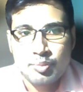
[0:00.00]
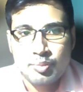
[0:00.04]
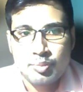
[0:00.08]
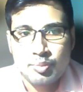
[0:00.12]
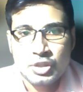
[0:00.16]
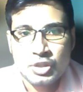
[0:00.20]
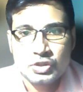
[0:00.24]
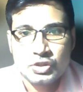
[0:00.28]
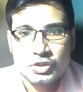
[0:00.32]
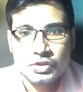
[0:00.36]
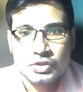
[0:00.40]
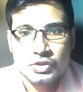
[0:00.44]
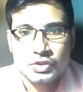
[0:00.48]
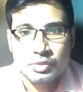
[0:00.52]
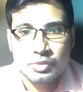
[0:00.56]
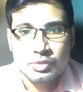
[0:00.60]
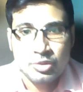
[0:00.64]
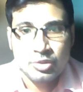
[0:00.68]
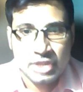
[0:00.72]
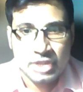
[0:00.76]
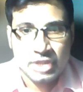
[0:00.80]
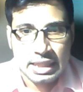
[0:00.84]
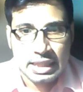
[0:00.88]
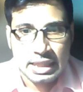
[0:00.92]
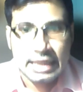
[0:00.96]
Because
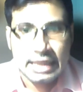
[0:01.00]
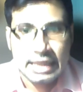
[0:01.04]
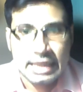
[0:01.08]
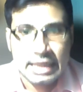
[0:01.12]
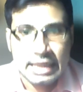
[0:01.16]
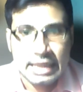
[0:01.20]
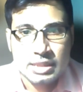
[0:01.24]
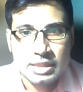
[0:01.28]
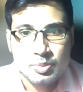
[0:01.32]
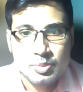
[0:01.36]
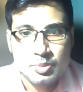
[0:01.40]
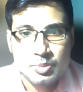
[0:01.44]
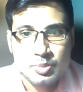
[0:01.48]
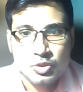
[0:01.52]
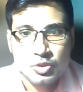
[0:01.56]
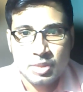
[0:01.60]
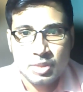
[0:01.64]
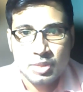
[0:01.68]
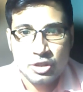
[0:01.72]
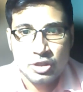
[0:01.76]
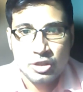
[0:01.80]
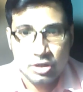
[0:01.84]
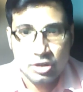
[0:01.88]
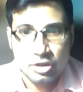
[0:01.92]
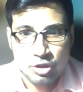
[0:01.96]
project lending seems to
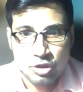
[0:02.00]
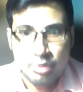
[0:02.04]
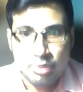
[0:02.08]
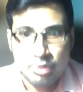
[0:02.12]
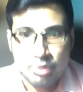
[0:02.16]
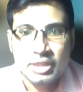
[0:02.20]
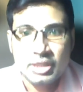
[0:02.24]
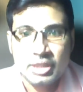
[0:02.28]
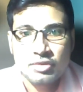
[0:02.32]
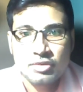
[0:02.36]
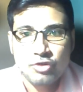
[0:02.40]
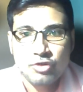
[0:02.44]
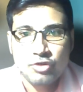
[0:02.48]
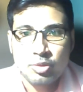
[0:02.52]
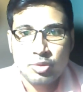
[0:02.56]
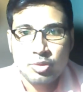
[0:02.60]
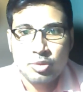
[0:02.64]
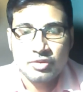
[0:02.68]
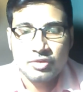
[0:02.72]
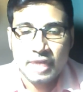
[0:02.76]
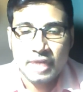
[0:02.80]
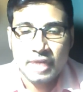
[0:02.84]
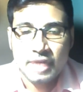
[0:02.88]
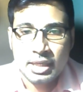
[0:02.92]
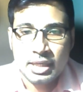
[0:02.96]
be the dominant form
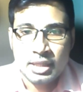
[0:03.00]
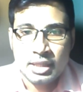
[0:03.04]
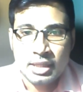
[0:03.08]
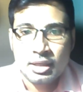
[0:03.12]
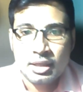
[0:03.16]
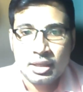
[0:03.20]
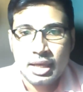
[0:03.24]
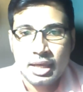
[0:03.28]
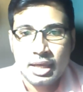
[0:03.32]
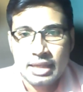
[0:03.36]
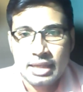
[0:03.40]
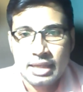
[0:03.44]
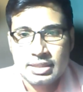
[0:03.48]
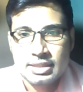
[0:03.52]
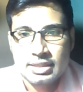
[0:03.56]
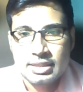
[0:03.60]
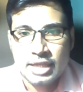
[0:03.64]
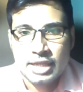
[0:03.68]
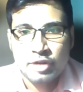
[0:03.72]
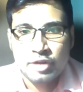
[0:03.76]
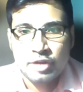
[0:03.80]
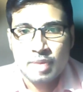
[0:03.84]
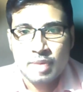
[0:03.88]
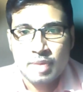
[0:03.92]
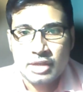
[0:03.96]
of lending, and this
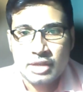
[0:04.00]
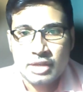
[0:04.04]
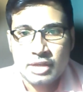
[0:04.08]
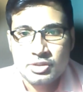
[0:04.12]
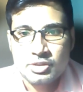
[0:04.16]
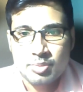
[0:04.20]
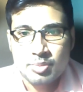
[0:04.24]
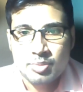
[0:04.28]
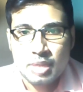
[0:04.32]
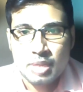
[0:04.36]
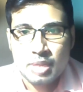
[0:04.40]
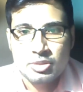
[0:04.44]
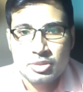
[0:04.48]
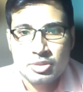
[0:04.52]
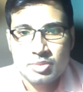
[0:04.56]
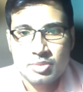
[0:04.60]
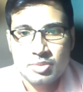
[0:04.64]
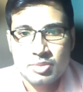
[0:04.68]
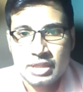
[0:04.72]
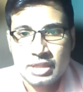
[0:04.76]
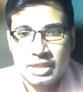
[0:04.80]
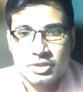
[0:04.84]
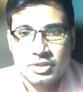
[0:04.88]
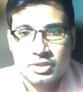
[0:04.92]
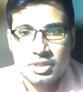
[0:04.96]
kind of balance of payments,
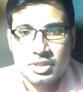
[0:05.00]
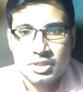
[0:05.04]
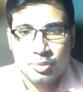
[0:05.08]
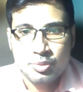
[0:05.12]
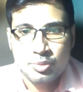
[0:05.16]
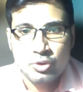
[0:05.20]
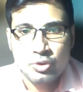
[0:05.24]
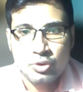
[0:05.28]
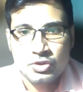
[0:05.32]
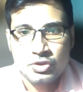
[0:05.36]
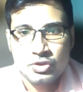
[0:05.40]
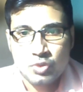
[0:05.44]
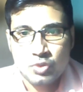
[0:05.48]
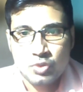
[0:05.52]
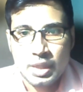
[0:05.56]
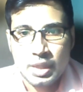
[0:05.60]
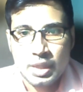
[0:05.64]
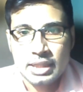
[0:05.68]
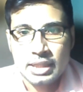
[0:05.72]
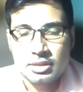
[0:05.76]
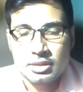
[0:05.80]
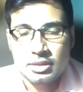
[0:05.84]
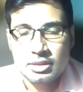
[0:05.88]
budgetary support is quite